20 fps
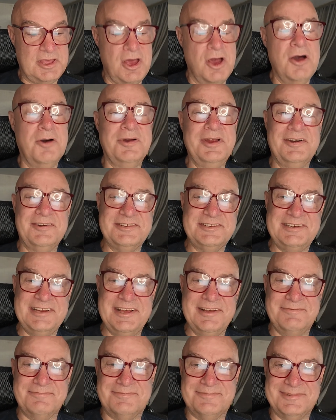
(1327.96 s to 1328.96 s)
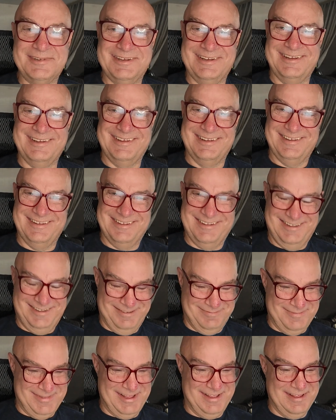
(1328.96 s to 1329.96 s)
Here's Tim.
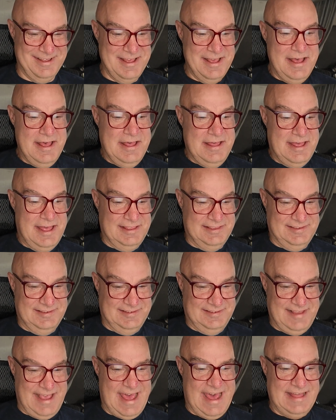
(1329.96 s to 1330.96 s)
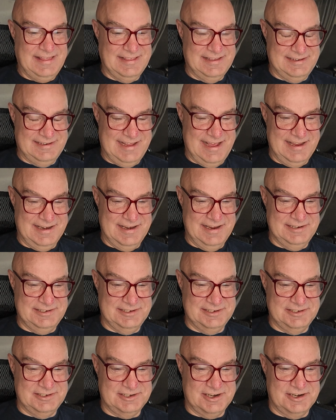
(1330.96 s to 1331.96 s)
It's sad the
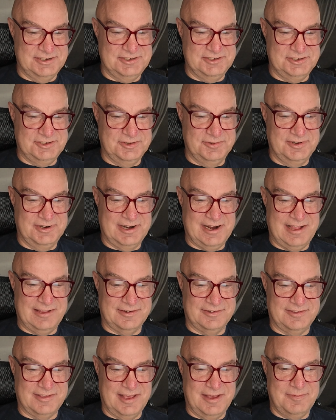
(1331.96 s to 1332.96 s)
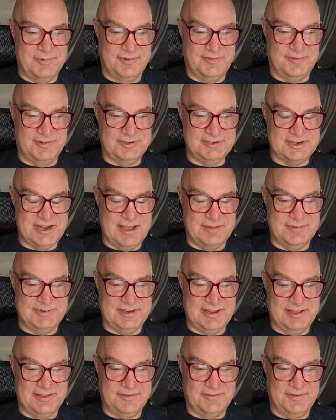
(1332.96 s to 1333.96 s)
technician charged you $200 labor for a job
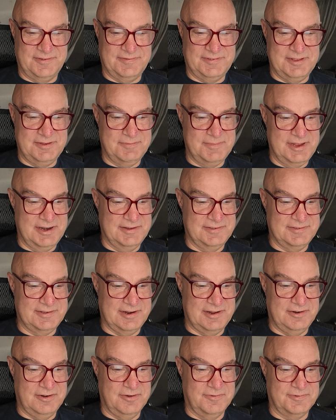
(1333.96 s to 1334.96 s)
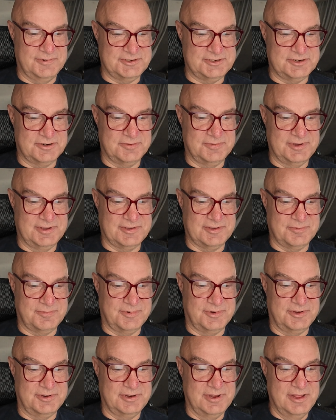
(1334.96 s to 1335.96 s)
that takes 15 minutes, and I know for sure because I
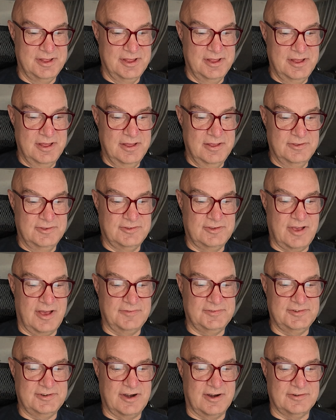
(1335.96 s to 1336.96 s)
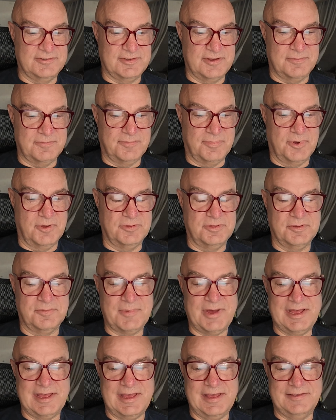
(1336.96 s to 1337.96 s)
put soft starts on both of
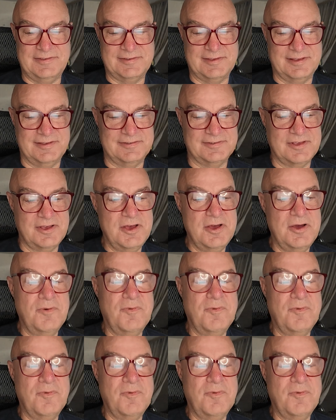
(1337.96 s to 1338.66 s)
my ACs.